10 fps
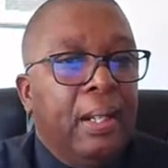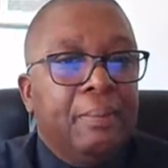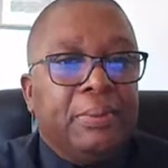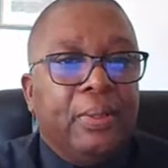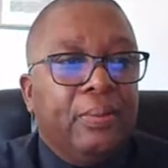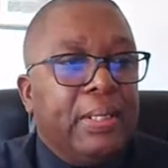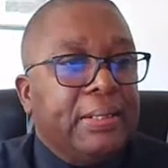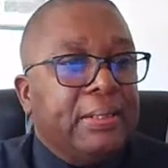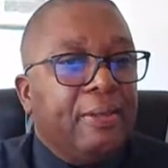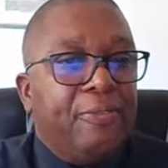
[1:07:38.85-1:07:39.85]
Um, so
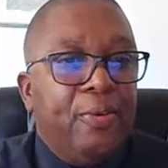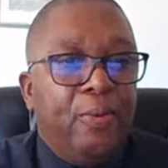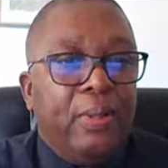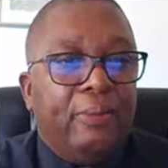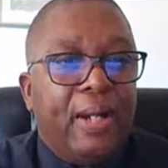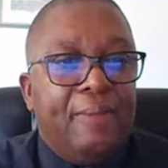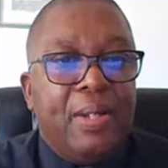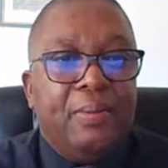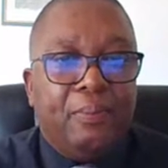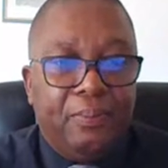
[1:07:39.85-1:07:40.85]
this is the fuel
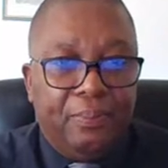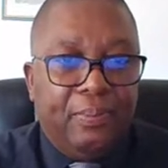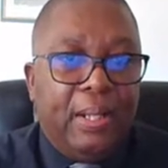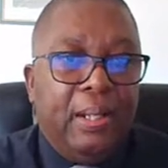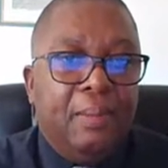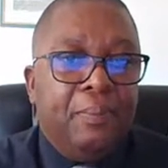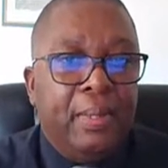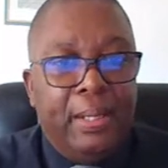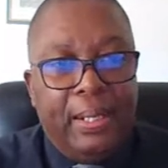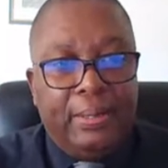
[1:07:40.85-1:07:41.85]
arriving
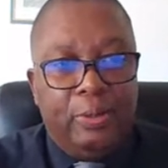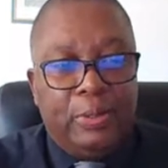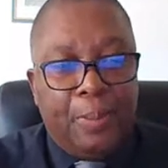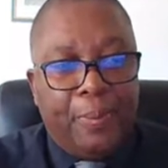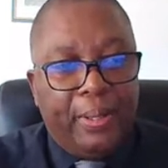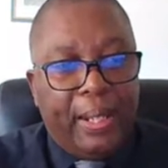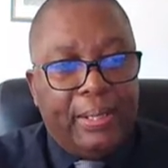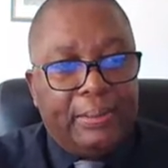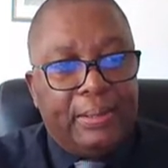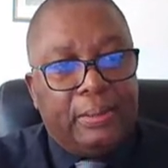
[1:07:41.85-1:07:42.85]
um, in two separate
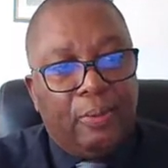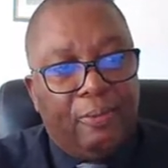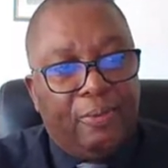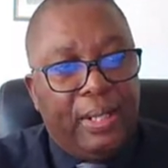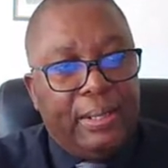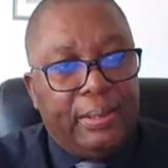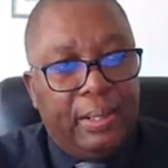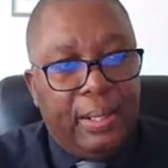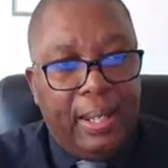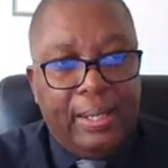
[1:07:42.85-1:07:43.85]
canisters to avoid
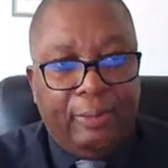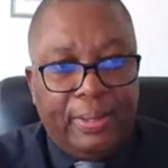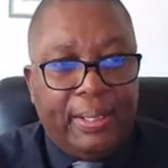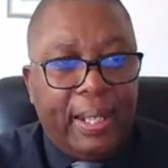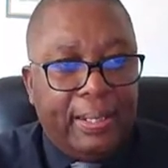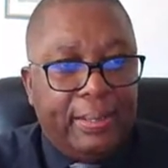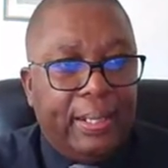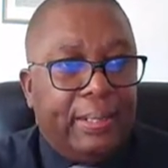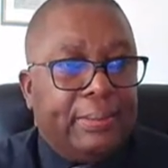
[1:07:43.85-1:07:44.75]
any criticality